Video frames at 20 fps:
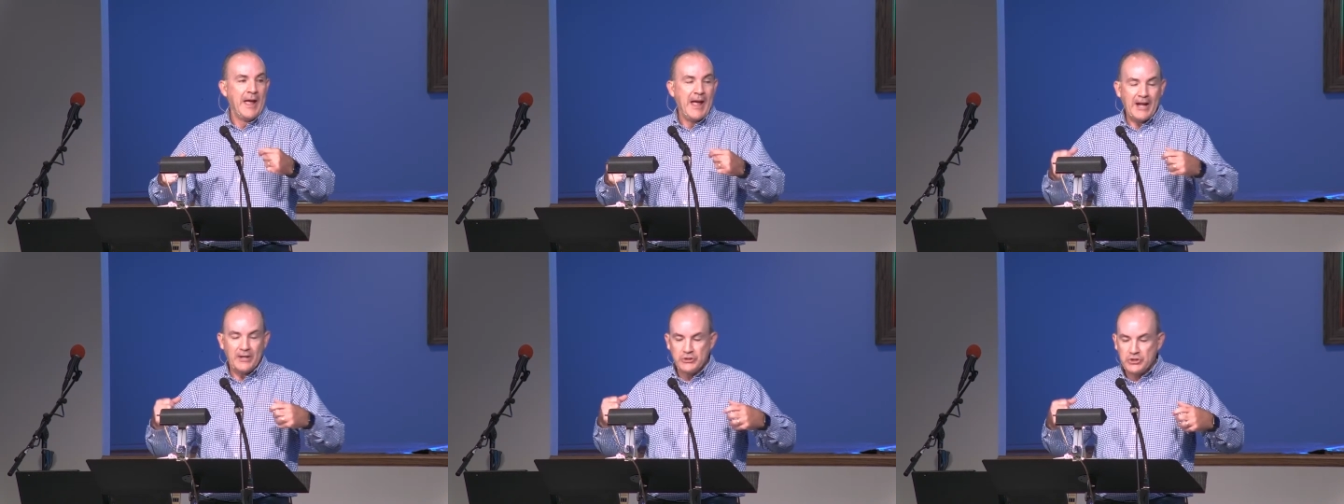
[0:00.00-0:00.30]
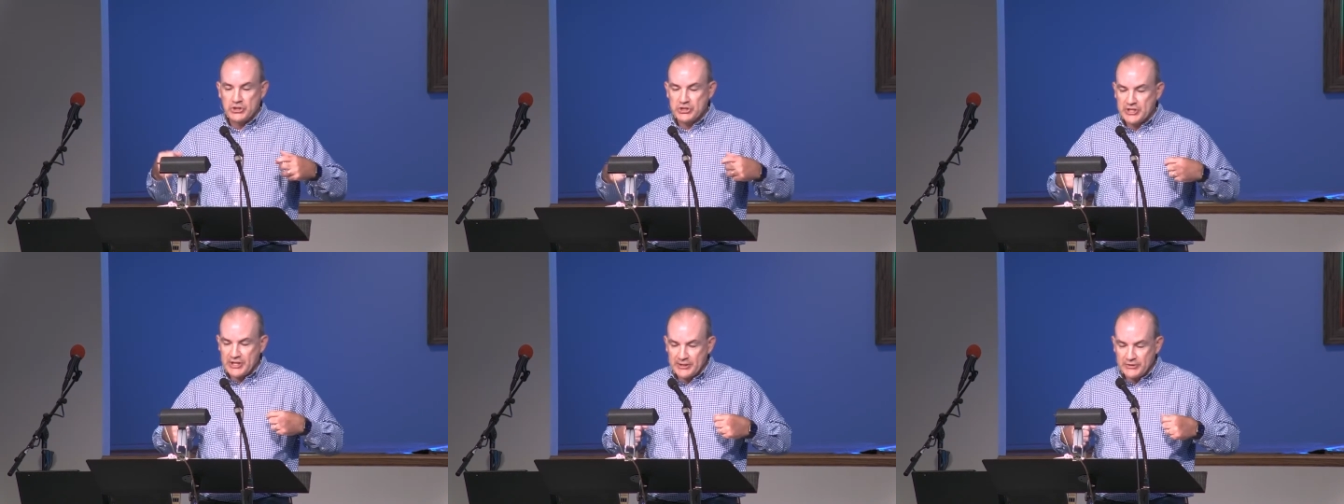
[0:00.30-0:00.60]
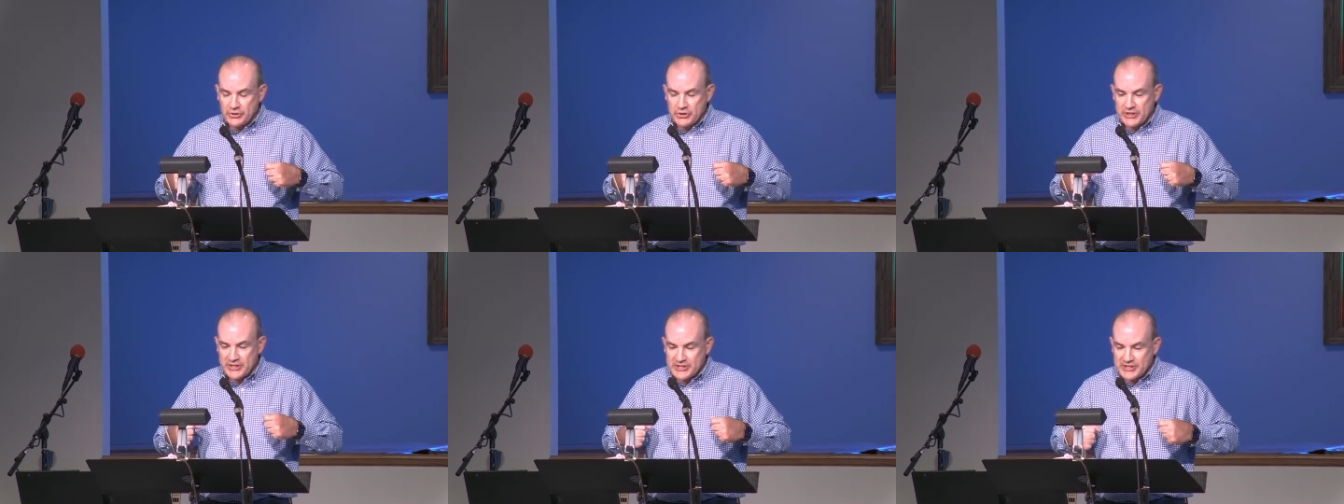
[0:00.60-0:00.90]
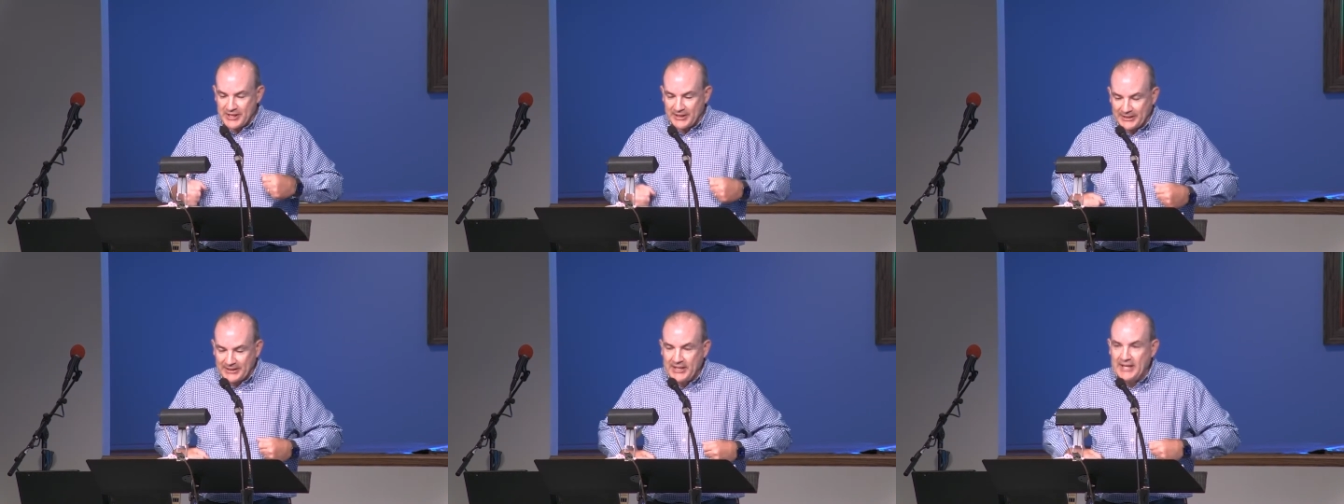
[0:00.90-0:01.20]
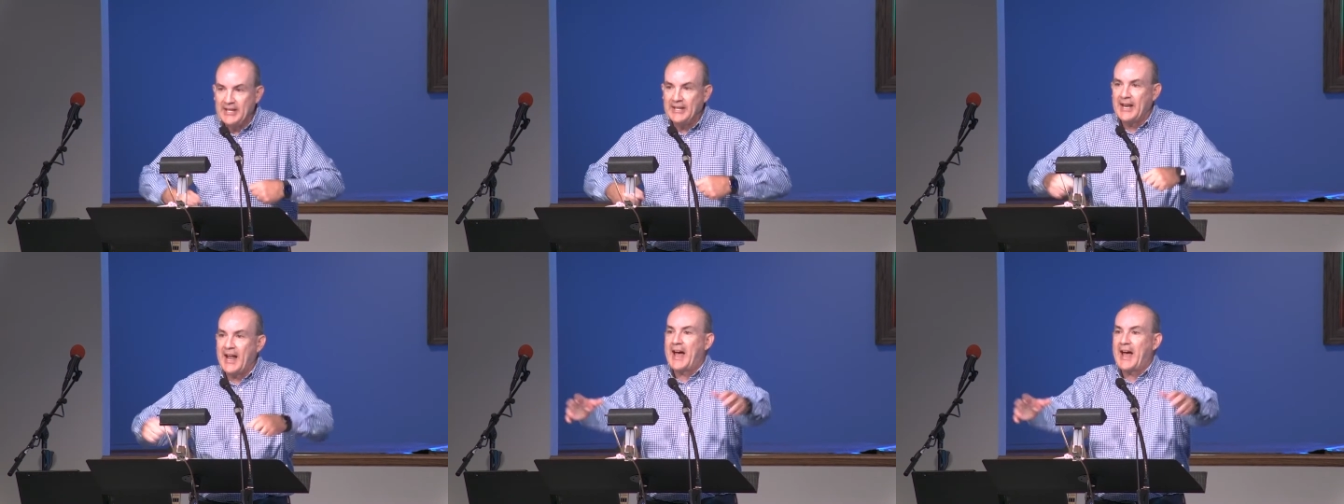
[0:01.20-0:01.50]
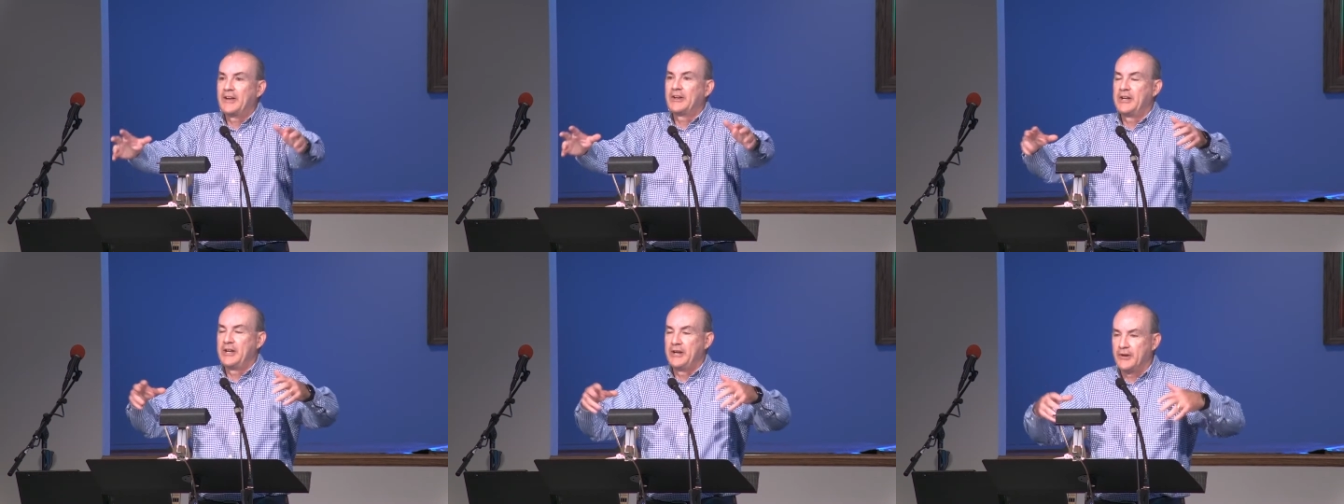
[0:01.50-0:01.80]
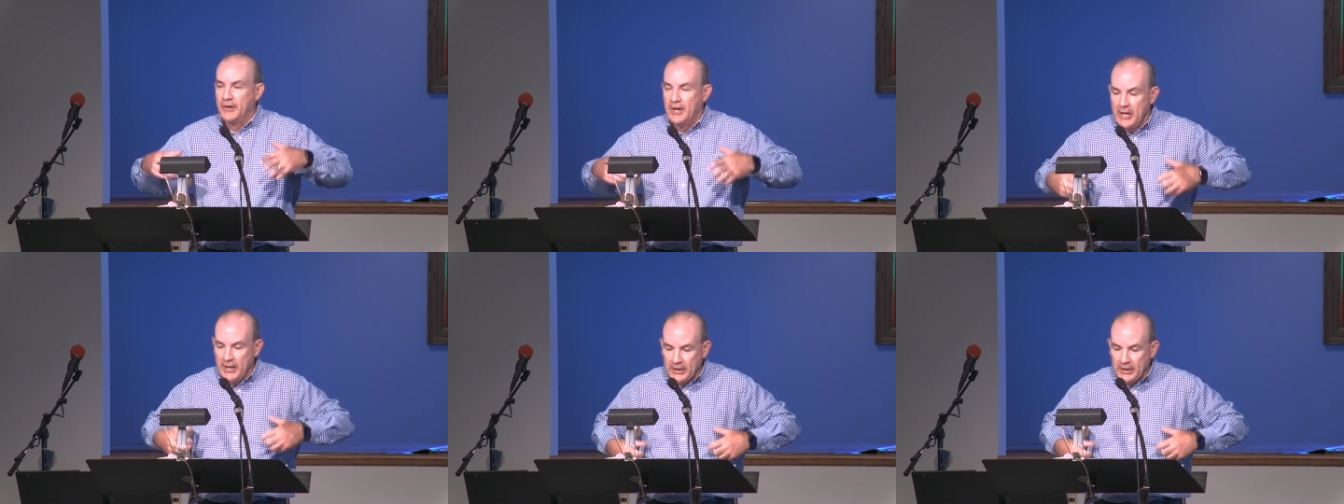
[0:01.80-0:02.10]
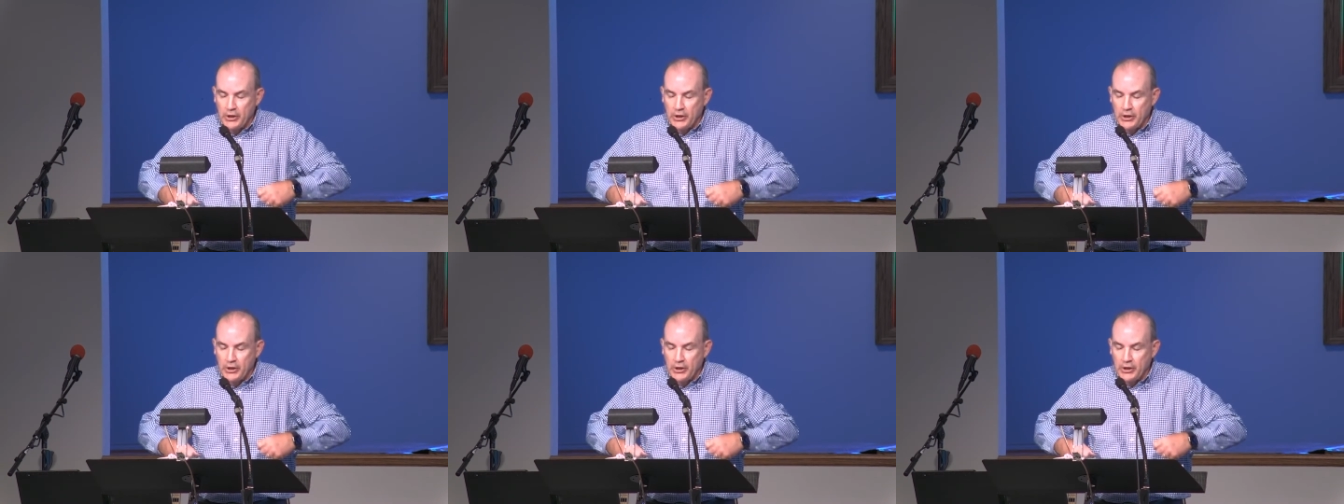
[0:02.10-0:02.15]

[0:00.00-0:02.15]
and so just said, Get out of here.